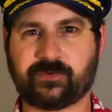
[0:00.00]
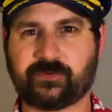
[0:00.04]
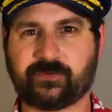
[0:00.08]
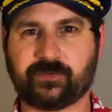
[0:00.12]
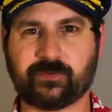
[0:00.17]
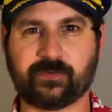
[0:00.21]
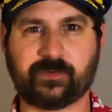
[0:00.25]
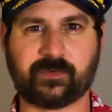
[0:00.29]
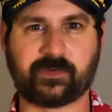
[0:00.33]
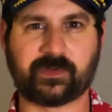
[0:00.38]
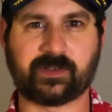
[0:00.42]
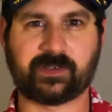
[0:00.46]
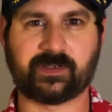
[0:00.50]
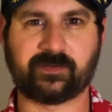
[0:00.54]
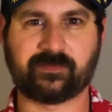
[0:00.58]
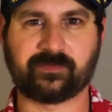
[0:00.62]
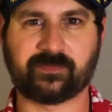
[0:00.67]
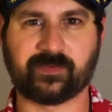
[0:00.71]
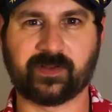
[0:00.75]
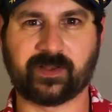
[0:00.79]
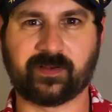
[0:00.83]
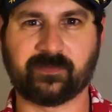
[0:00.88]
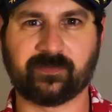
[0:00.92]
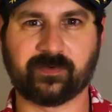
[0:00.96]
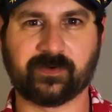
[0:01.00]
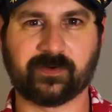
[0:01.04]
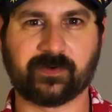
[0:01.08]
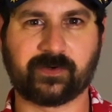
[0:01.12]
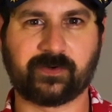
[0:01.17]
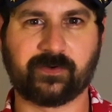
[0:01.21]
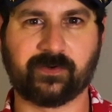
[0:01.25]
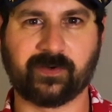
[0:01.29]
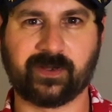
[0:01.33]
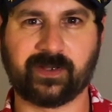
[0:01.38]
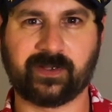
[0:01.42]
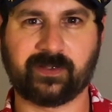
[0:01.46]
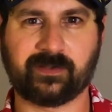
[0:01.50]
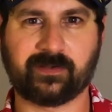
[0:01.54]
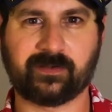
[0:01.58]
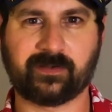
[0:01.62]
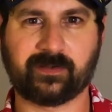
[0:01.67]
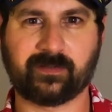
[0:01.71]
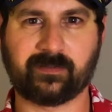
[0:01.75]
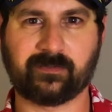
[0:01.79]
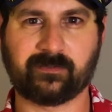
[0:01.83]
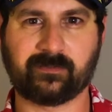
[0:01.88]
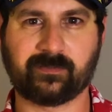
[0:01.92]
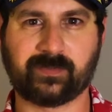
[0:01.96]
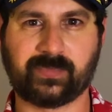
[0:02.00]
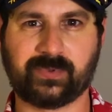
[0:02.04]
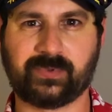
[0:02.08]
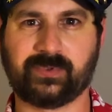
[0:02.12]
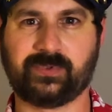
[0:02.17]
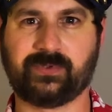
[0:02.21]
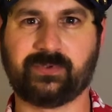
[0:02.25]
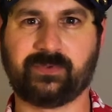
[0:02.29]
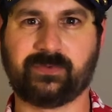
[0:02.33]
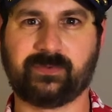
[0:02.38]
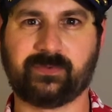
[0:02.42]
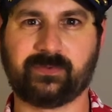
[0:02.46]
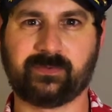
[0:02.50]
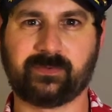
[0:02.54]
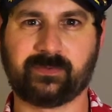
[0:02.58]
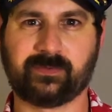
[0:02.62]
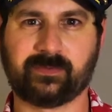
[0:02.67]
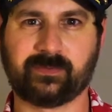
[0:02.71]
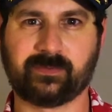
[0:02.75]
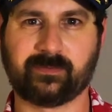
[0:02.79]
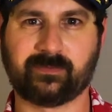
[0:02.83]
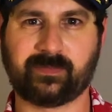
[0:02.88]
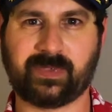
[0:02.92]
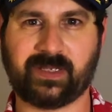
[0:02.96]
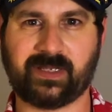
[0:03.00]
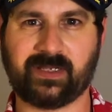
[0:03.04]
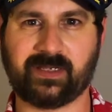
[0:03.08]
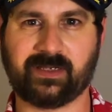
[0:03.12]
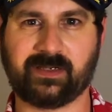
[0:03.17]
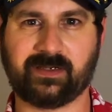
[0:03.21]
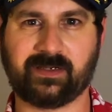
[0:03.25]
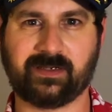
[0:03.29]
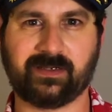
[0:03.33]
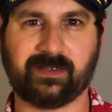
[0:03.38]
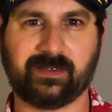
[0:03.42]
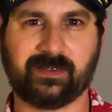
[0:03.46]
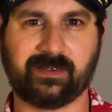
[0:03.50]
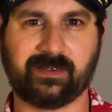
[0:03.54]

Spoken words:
choose any flavor, green, blue, pink,